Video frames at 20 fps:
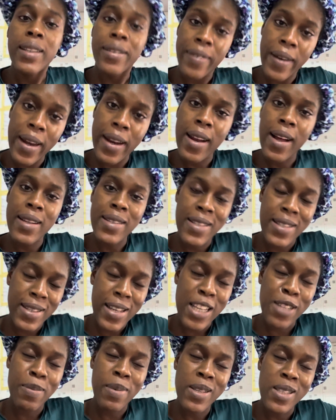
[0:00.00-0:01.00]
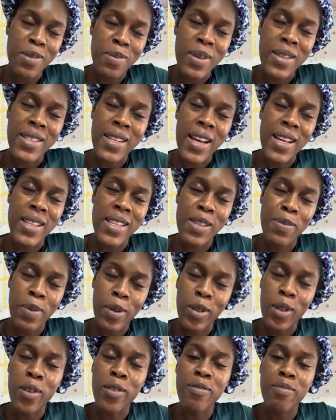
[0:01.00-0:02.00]
final thing that's meant to be inside this
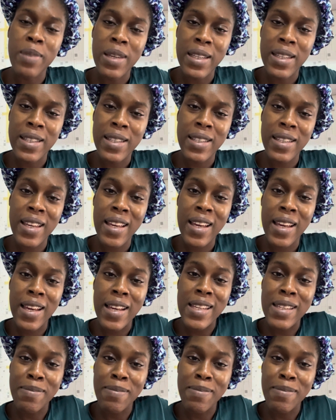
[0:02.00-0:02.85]
pot of meat is